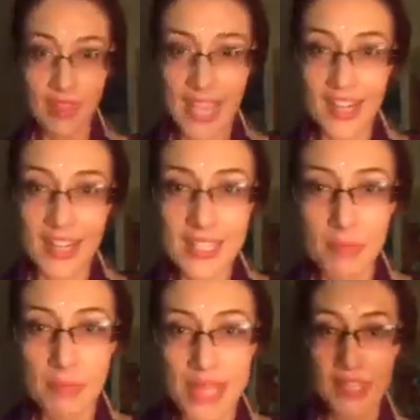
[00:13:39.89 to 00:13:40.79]
Can I
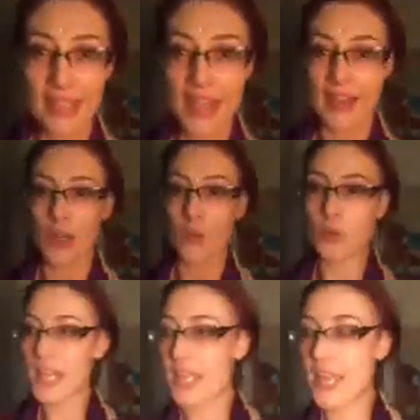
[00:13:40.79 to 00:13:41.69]
speak louder?
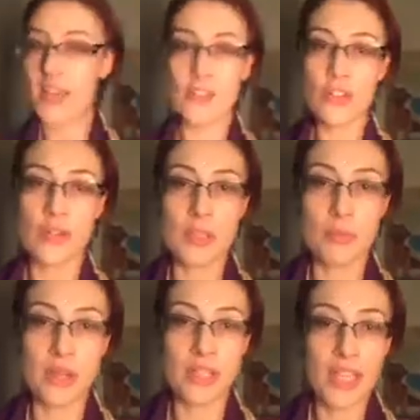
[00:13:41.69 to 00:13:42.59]
What I can do is
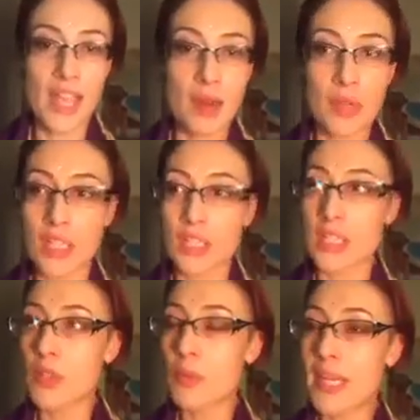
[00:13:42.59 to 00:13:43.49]
bring the camera a
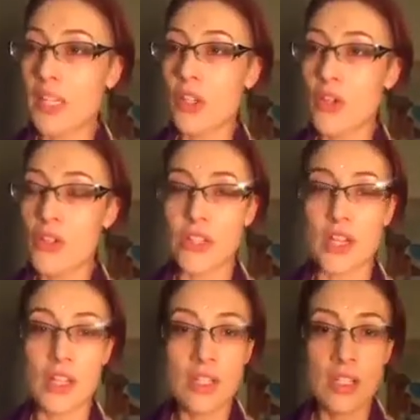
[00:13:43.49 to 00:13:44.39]
little bit
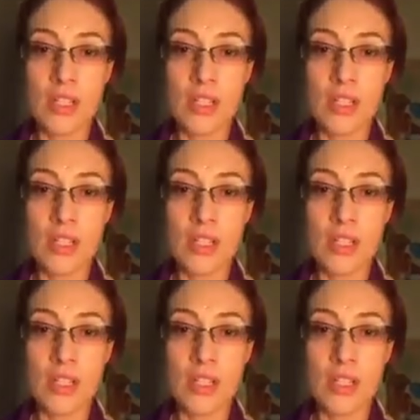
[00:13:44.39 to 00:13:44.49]
closer.